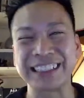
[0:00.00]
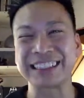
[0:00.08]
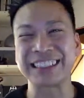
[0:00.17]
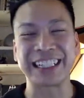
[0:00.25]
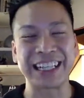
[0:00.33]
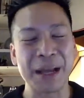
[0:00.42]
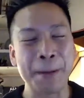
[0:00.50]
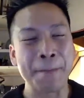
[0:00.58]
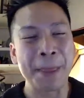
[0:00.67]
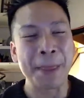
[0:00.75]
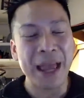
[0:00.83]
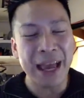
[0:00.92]
thing,
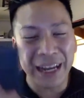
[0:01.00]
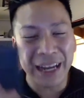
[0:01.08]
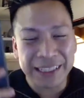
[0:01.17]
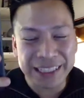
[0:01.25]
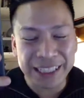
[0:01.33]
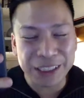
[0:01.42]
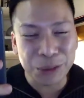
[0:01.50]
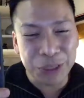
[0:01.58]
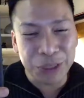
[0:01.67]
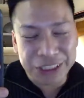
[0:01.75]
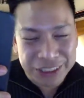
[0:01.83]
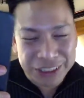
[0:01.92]
and I had to get
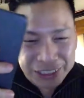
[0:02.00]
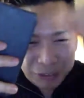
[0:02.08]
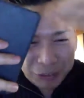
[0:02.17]
tweezers and stuff to